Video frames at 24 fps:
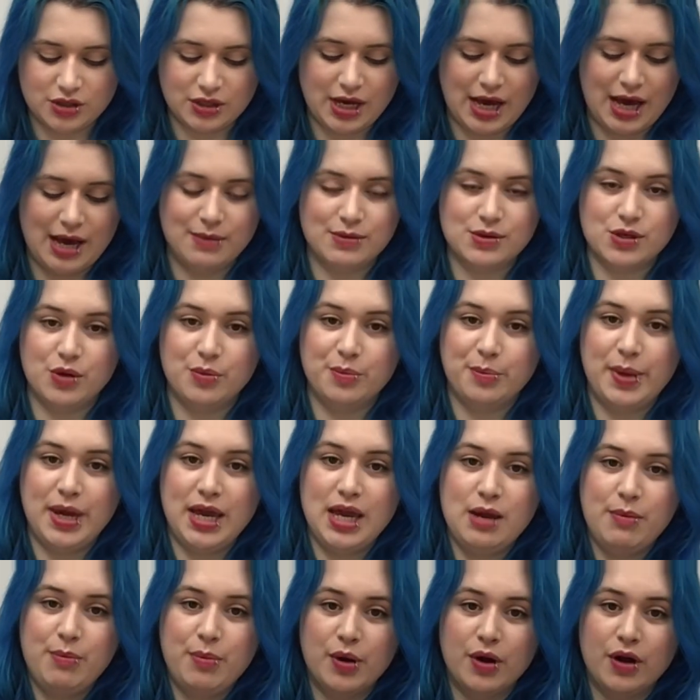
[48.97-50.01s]
caps on
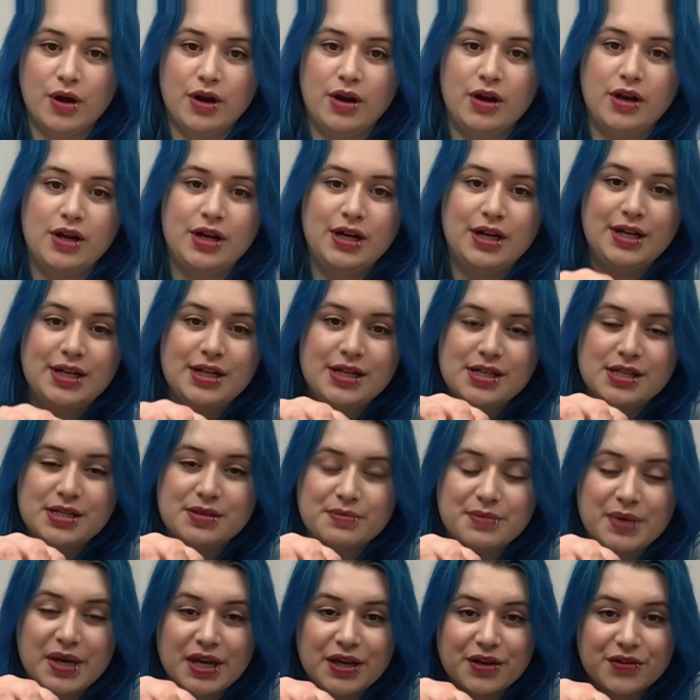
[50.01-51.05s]
paper to
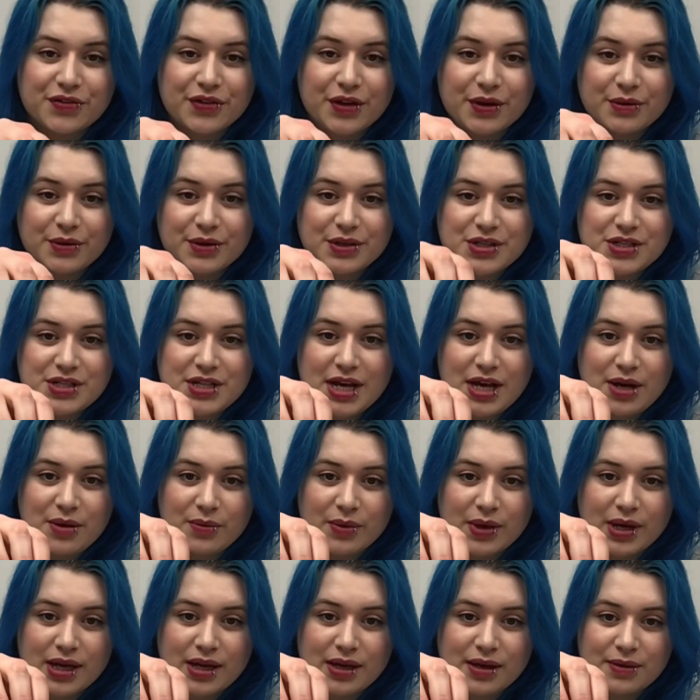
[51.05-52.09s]
make flowers that
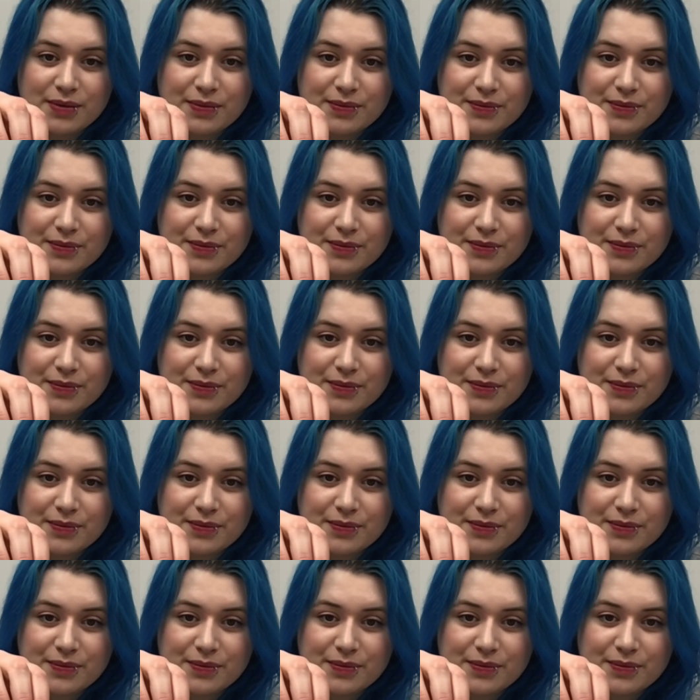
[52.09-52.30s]
way.